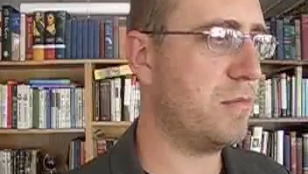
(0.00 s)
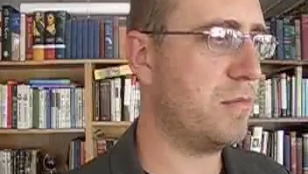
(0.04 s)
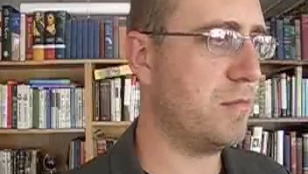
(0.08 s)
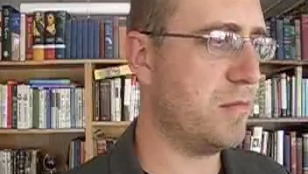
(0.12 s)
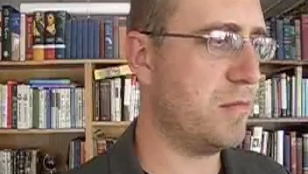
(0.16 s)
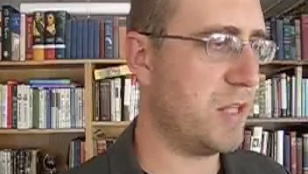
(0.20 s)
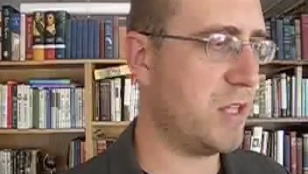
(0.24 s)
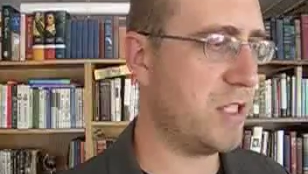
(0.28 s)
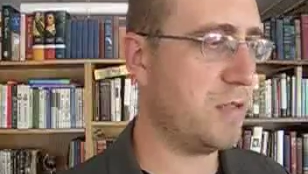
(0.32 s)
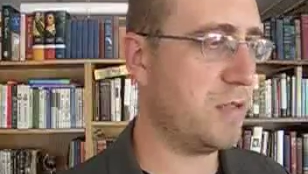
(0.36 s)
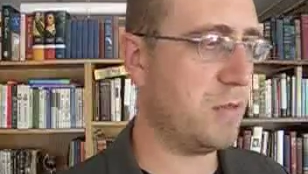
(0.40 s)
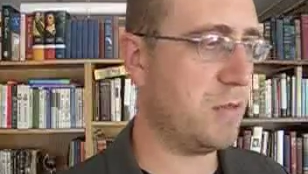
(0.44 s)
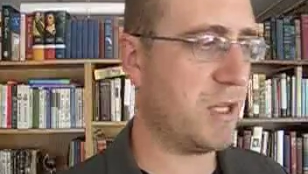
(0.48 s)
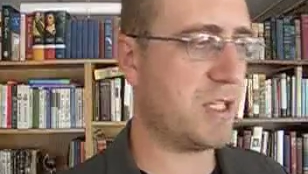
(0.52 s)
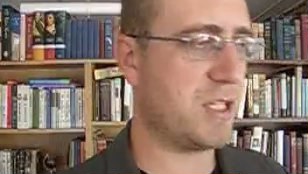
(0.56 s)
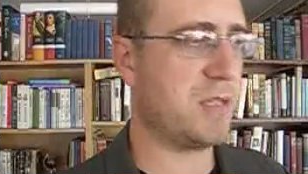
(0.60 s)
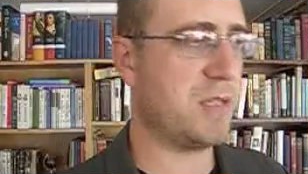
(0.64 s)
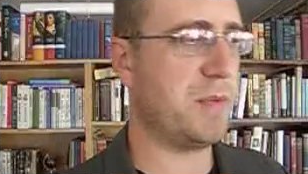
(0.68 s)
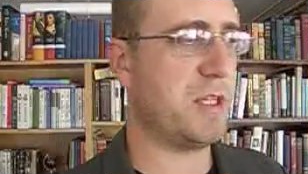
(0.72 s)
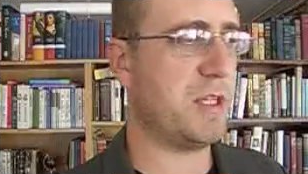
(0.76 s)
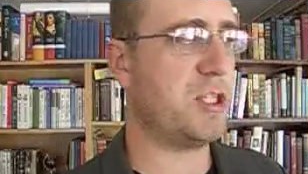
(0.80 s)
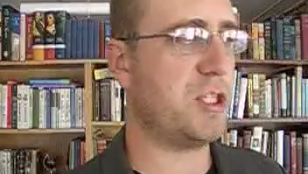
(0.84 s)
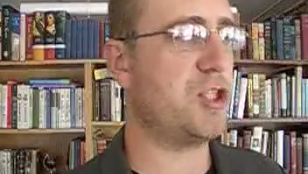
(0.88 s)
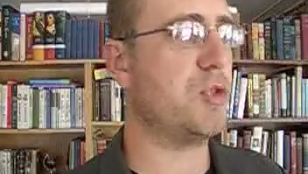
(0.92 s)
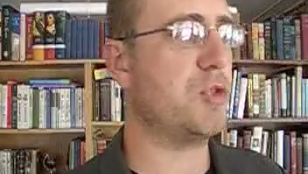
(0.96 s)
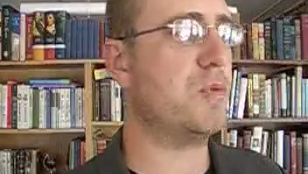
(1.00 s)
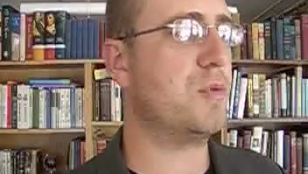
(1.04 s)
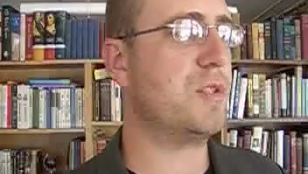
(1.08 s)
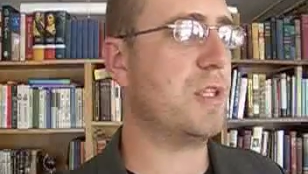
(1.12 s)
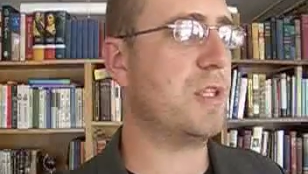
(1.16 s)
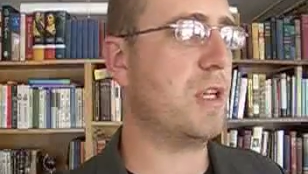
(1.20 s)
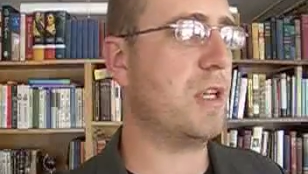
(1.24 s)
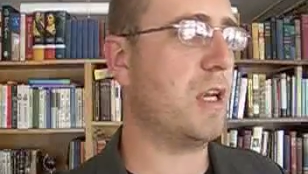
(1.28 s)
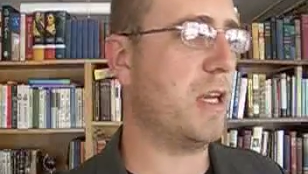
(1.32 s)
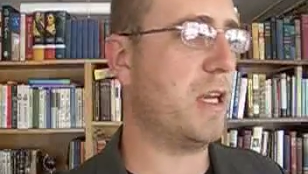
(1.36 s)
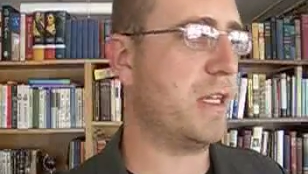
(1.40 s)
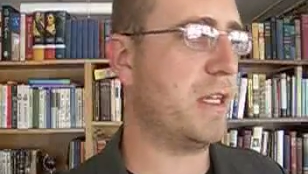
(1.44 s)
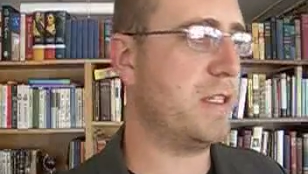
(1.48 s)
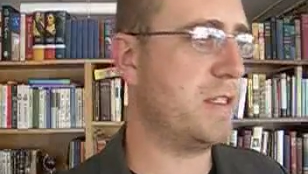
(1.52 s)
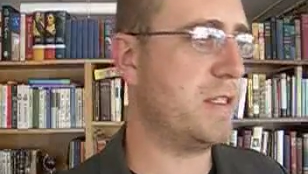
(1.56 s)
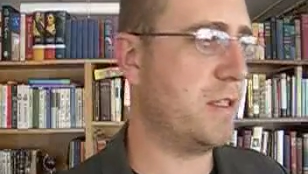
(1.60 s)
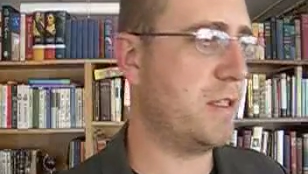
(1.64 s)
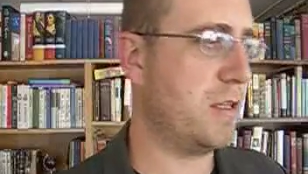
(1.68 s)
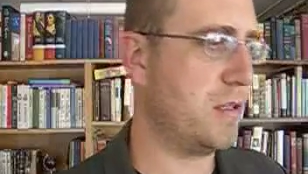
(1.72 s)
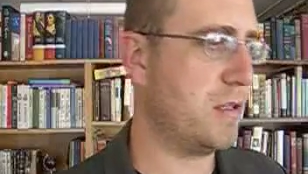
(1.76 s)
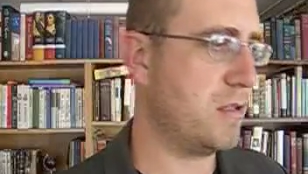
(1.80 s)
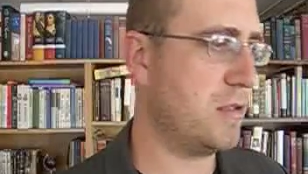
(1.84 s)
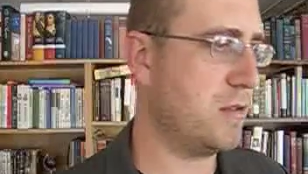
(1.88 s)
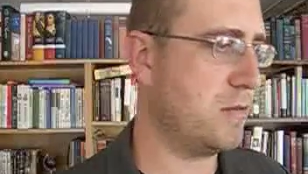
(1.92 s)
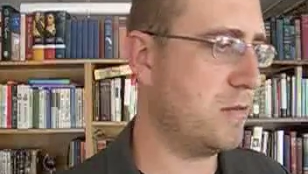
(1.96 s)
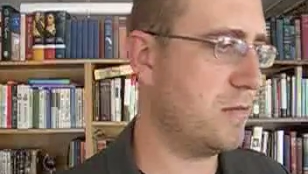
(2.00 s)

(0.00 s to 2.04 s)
It makes the best shoes and hides out of the